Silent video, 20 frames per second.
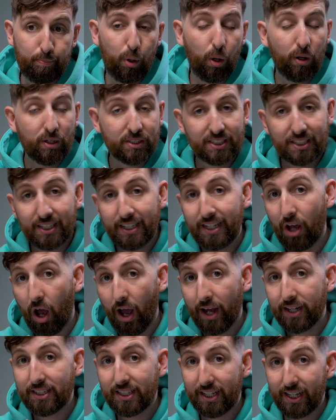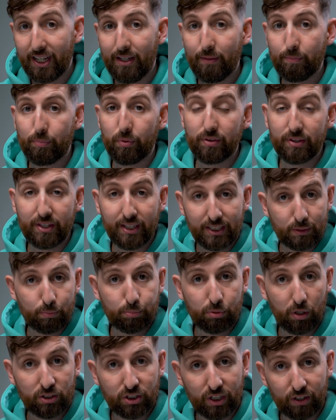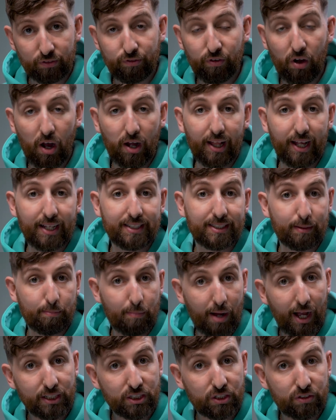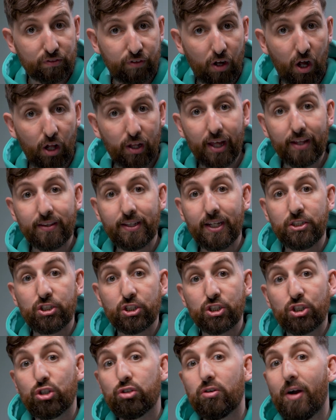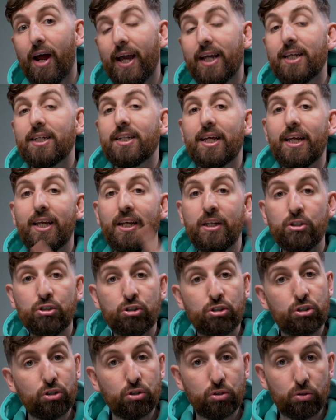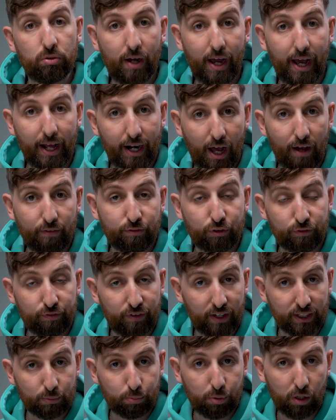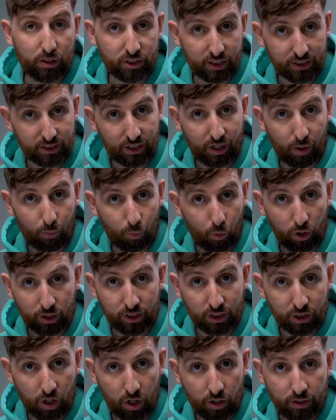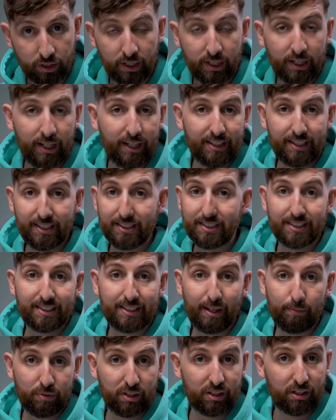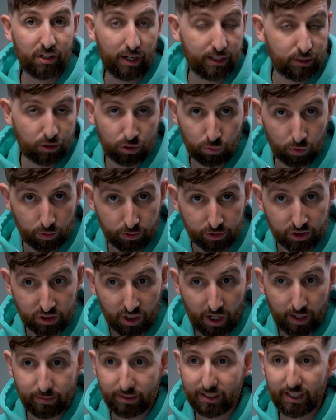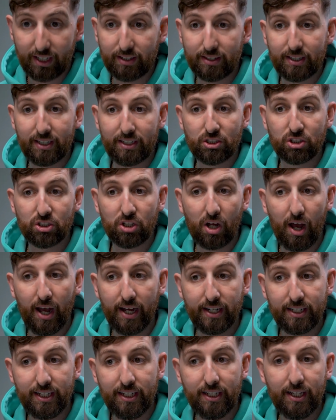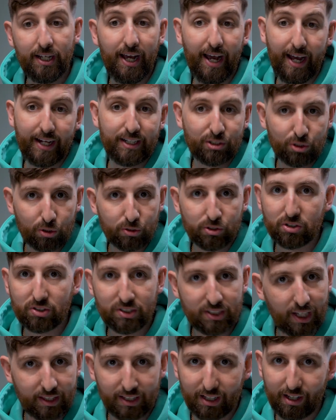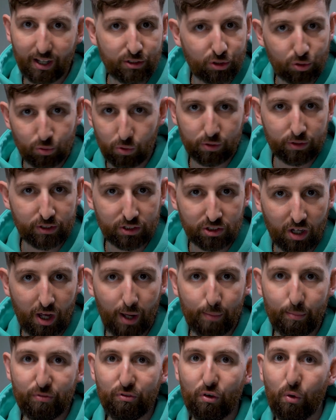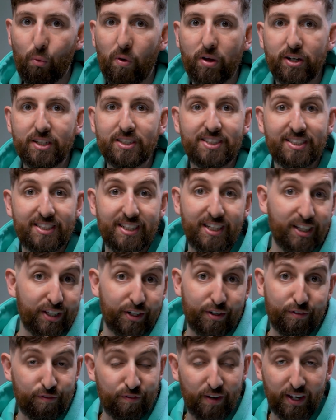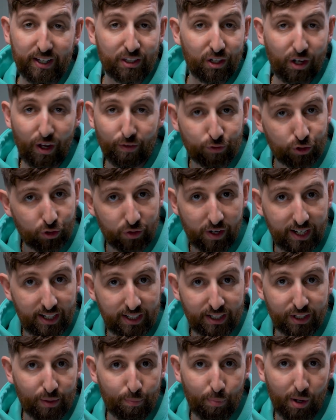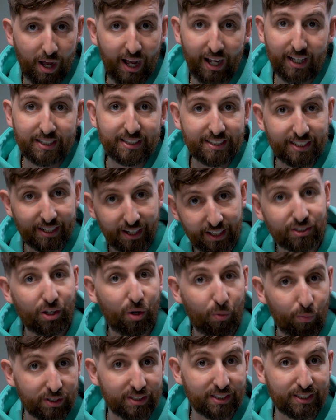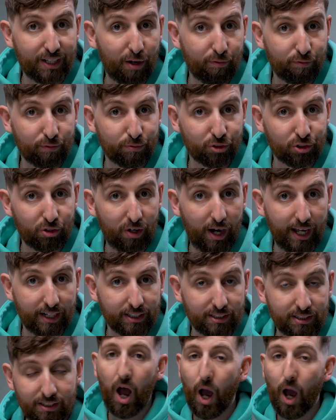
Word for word: Personally, I'd keep this project file as the master file and then just drag it into an After Effects project that I'm working on. This is something that I do all the time to keep things tidy, and it's also something I do all the time if I want to steal an effect that I've created in the past and I don't want to start from scratch.